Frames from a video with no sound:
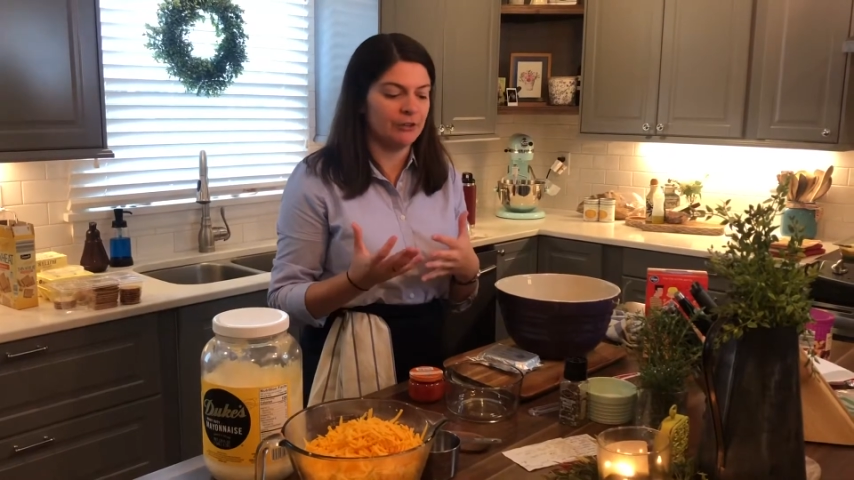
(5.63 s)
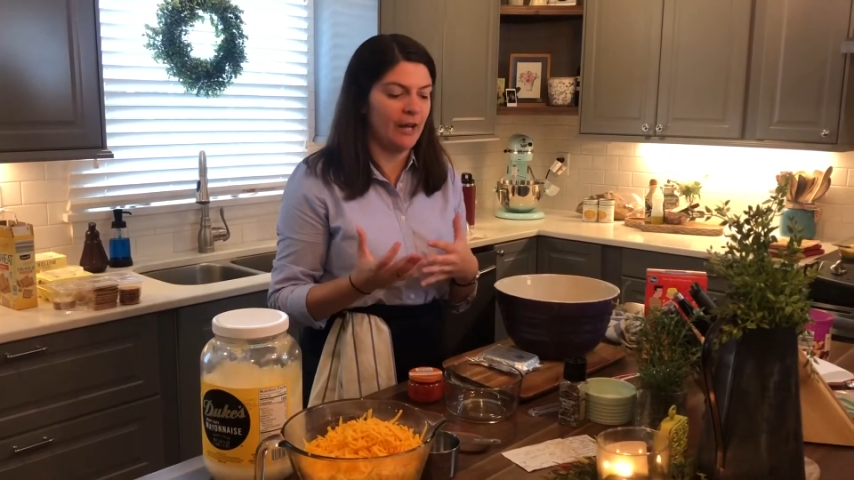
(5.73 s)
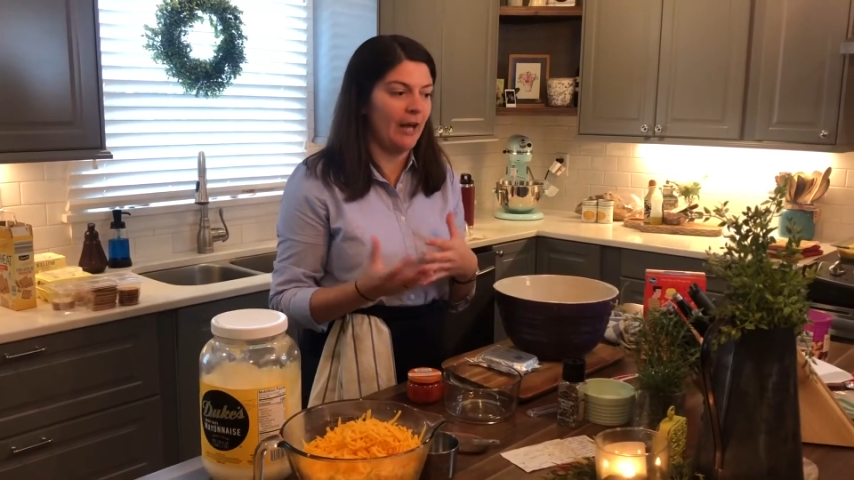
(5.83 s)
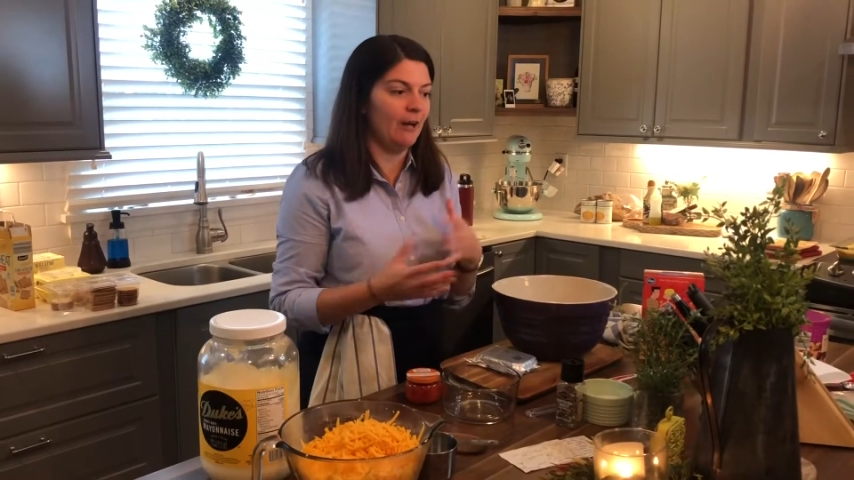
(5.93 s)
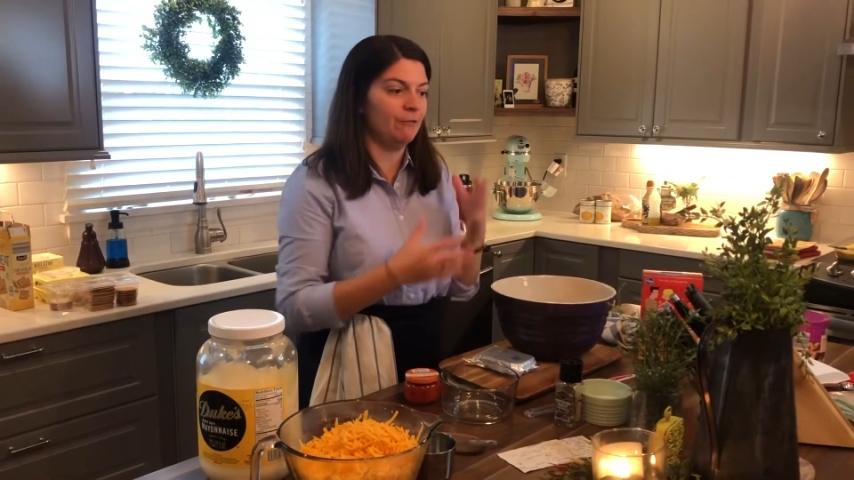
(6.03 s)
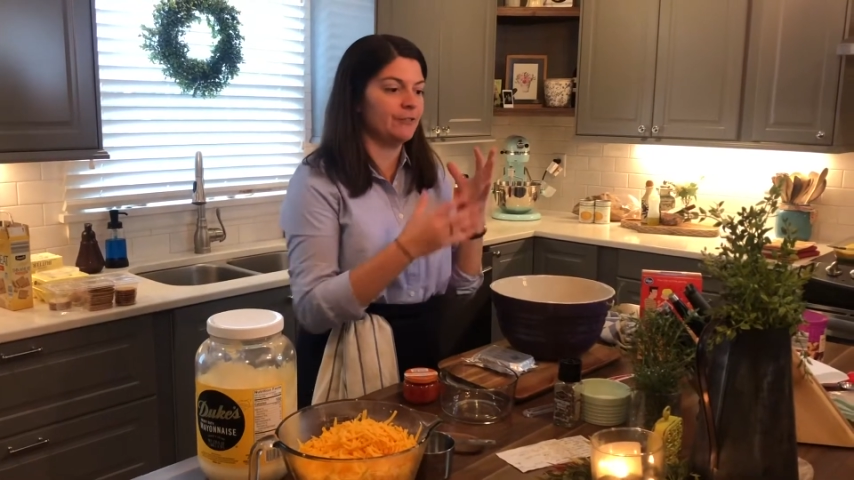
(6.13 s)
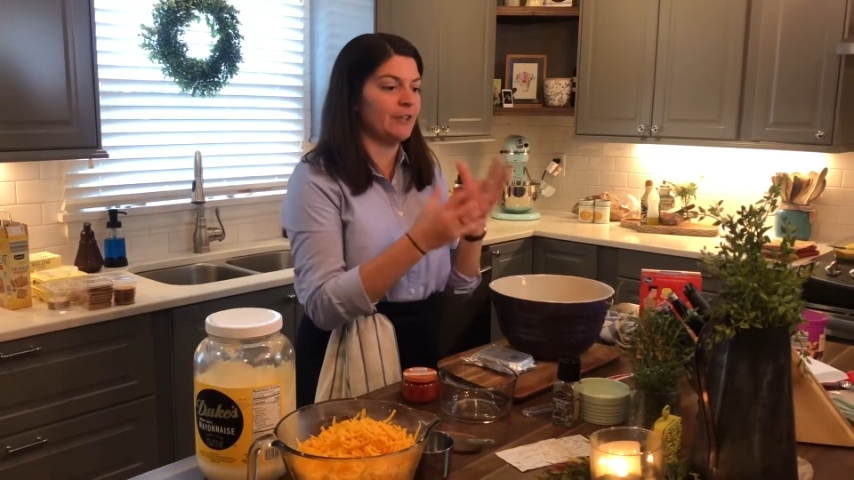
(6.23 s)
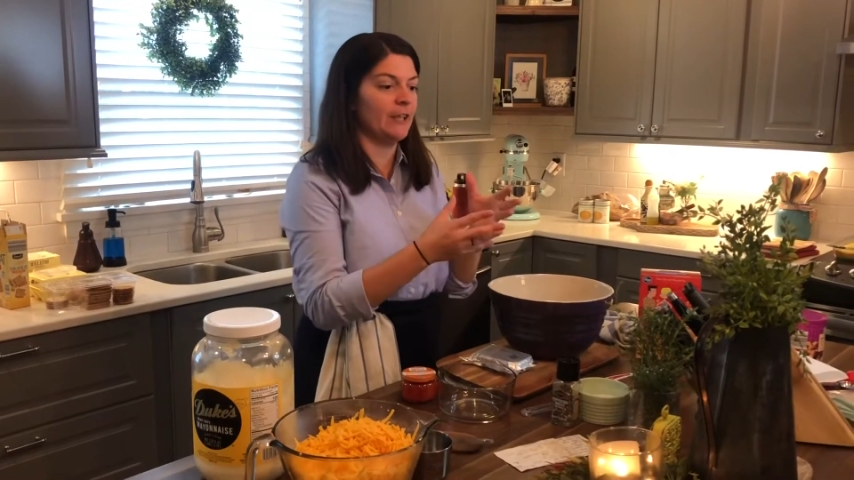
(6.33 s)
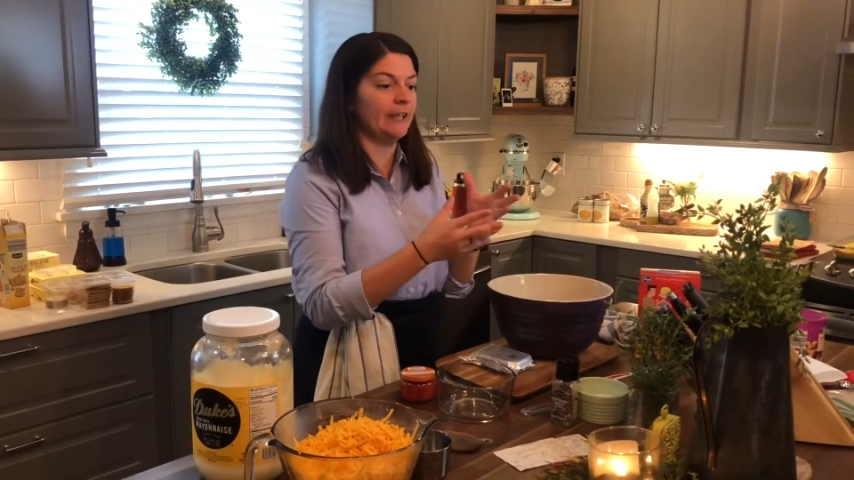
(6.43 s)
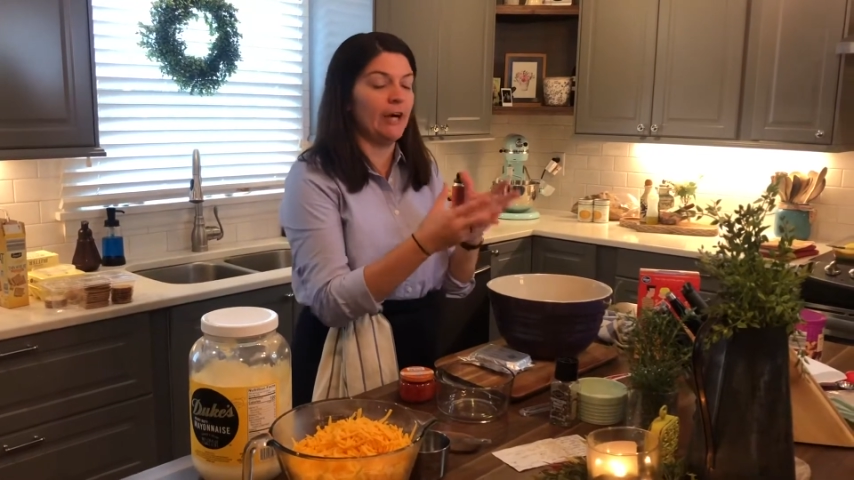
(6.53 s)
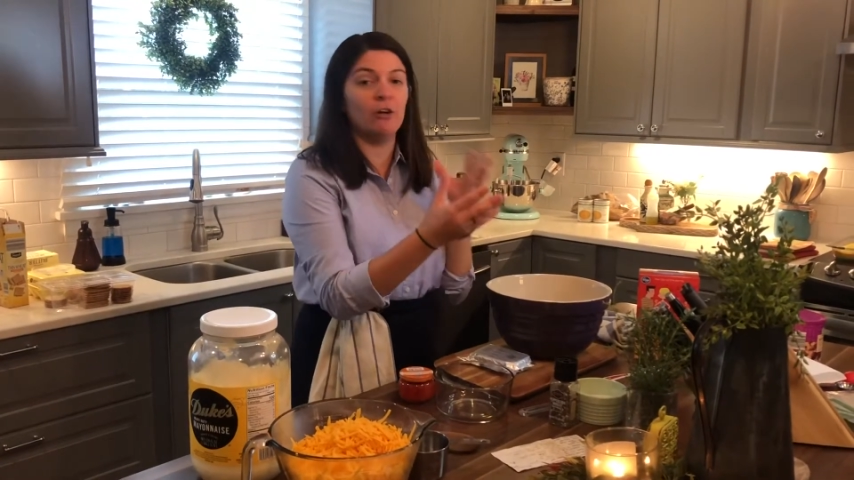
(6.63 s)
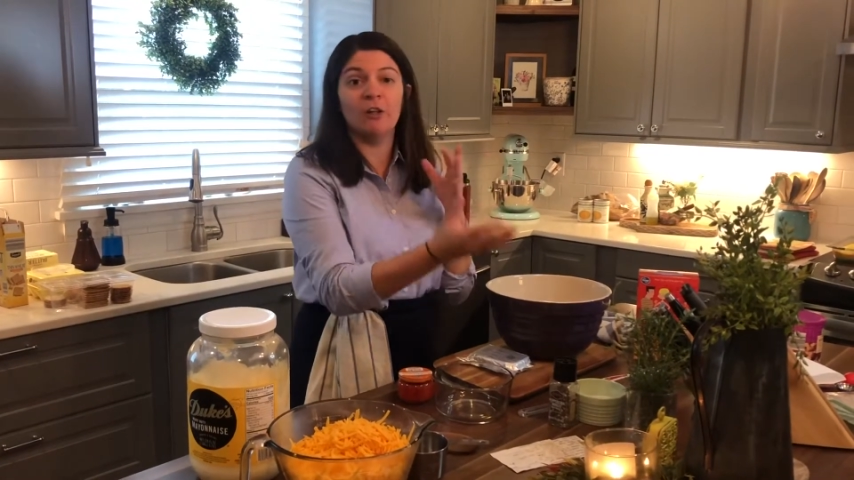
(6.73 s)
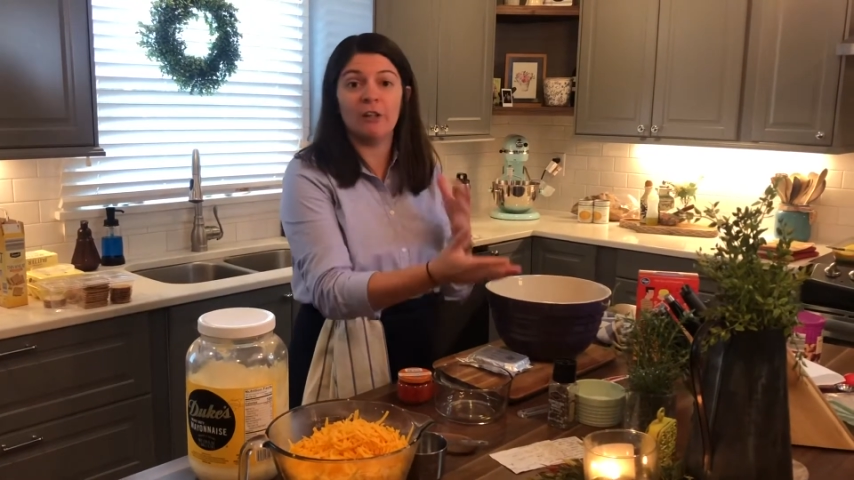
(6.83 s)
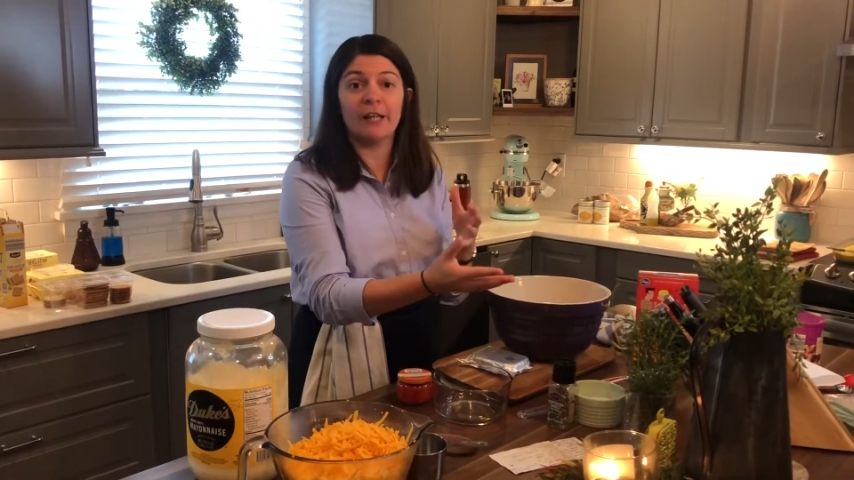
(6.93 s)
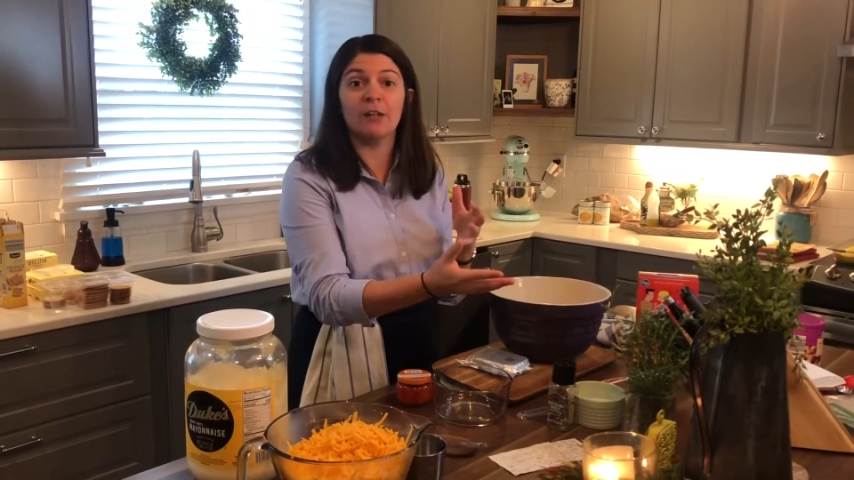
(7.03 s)
have setting out
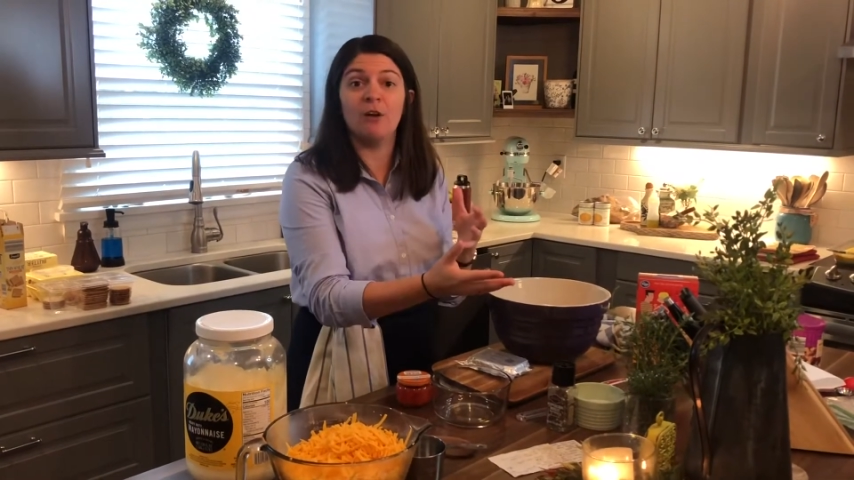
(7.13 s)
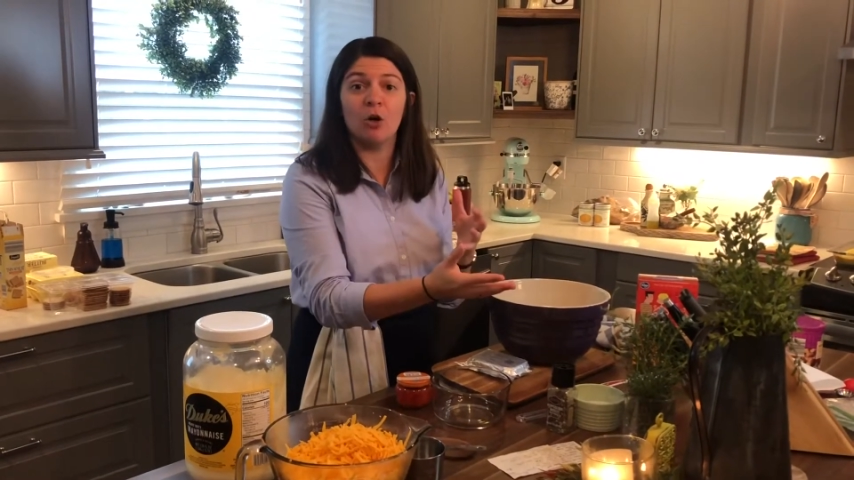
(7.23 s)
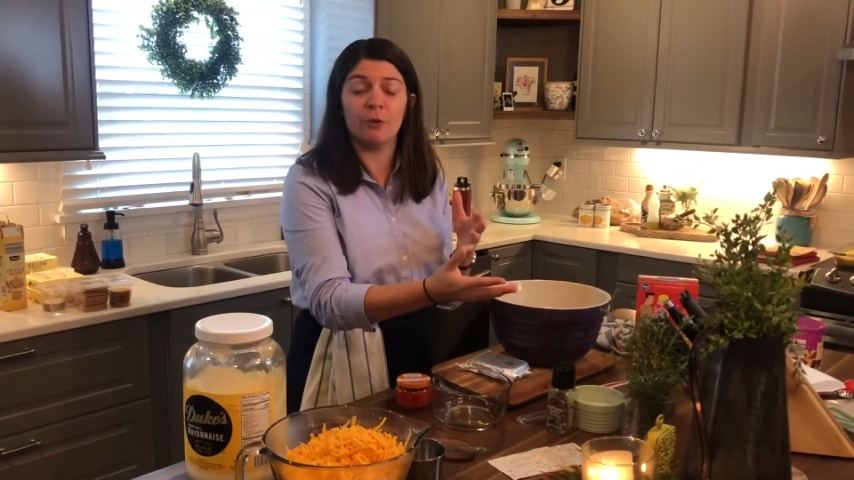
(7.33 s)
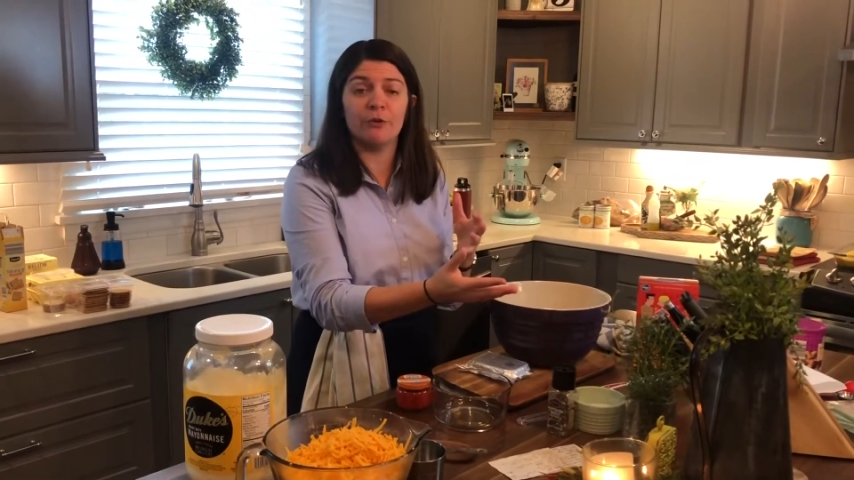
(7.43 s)
like along with the